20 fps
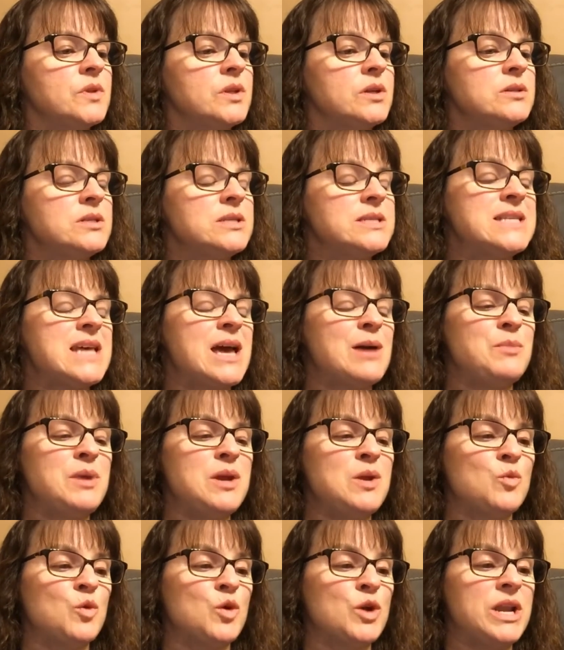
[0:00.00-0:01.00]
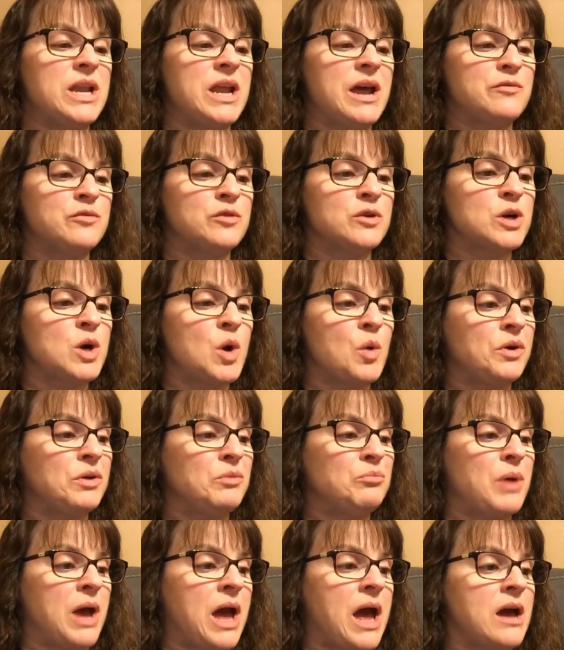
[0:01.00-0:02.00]
Does that mean we're never going
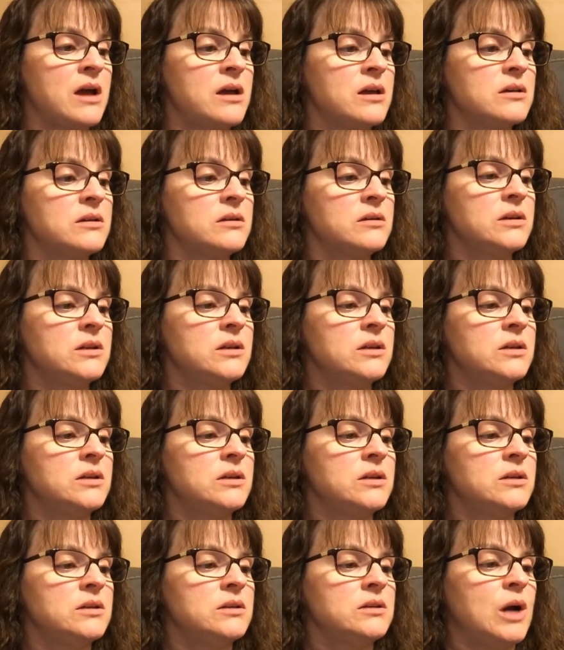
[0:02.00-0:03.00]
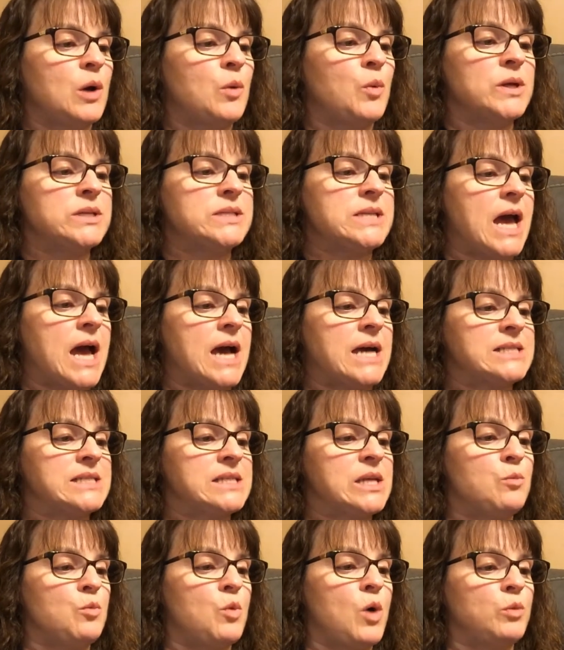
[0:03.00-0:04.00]
back? I want to ask
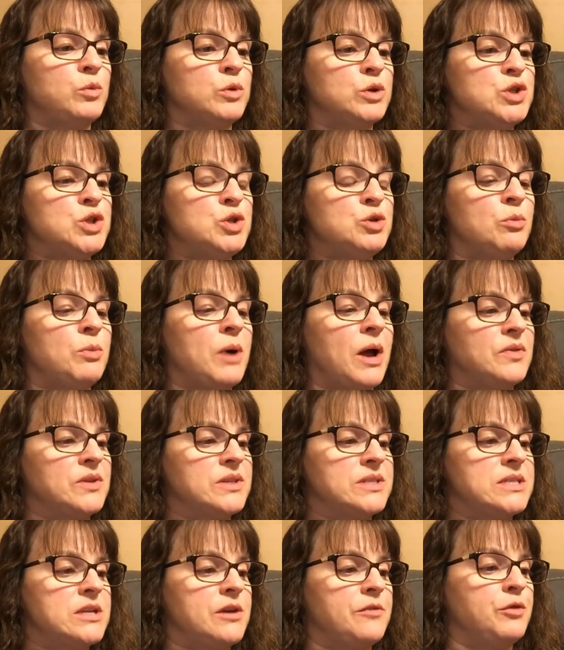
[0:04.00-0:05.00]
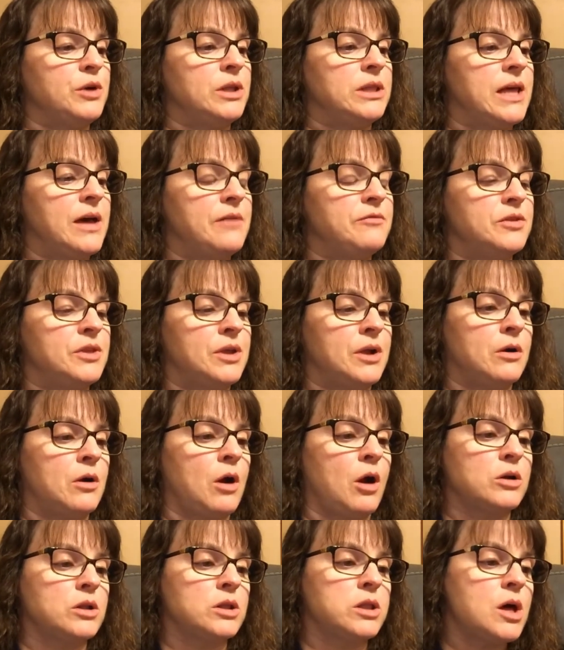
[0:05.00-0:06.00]
him what we'll do about the stuff we left there,
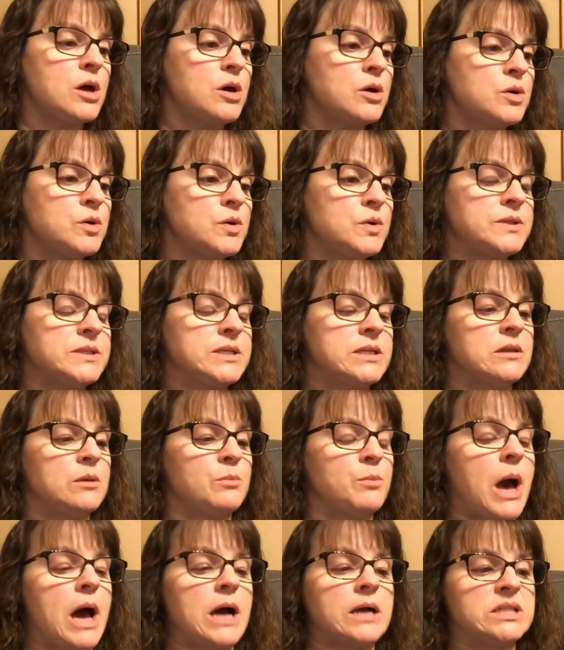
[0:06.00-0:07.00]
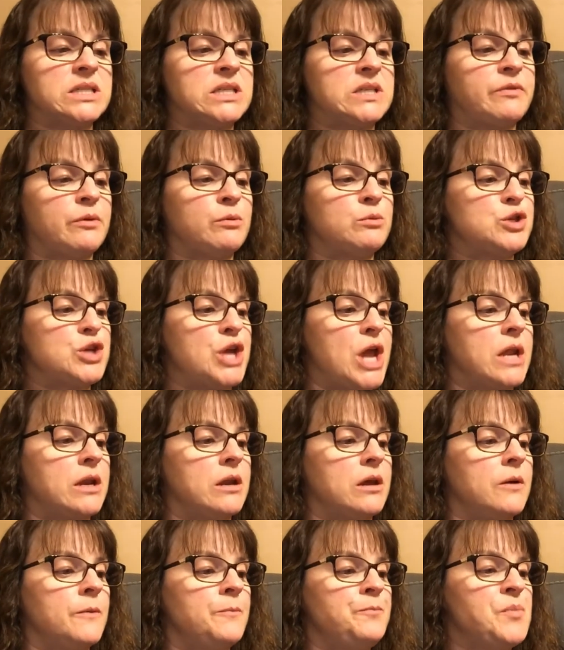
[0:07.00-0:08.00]
our clothes and the boxes from
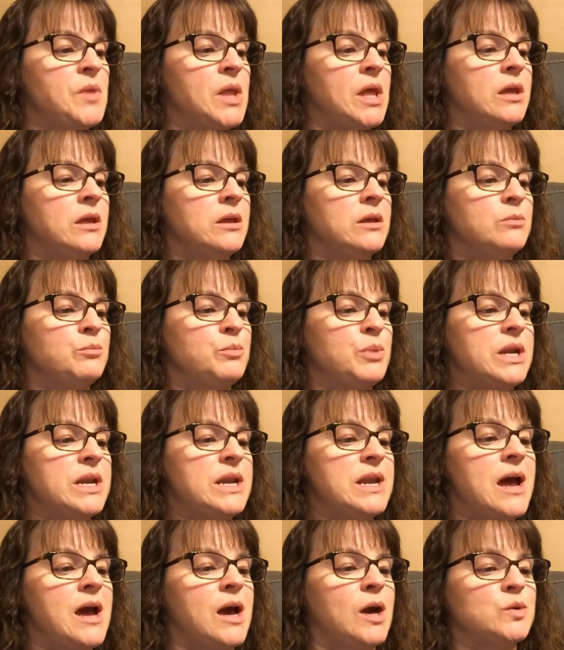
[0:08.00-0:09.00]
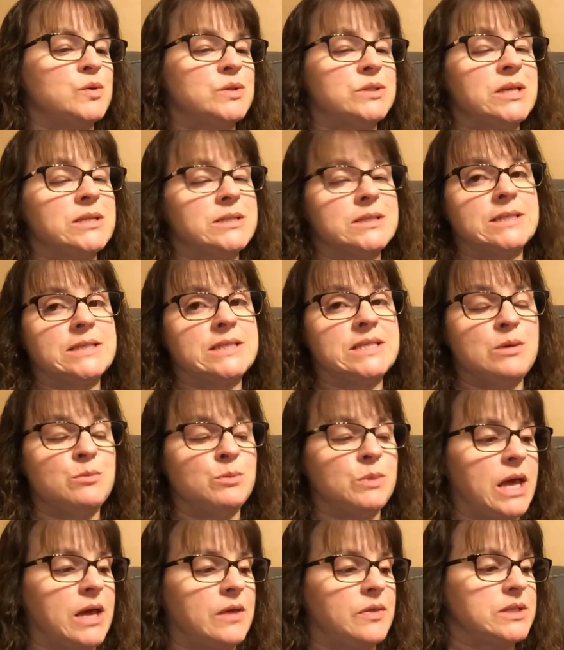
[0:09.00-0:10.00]
Jana, but now doesn't seem
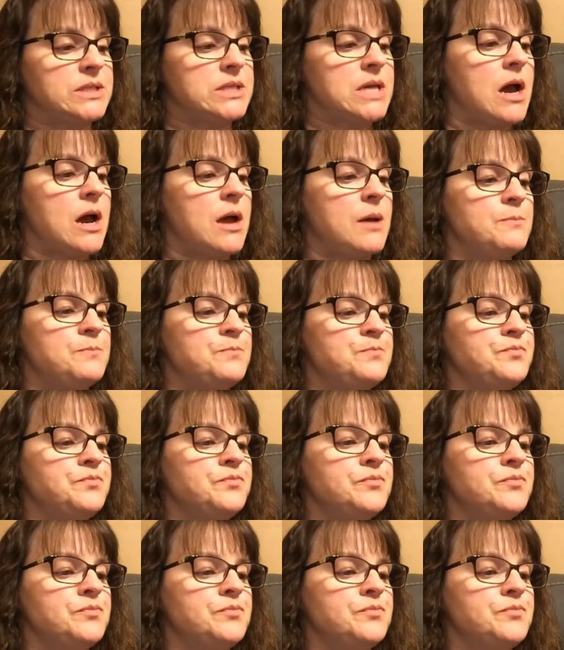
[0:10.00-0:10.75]
like the time.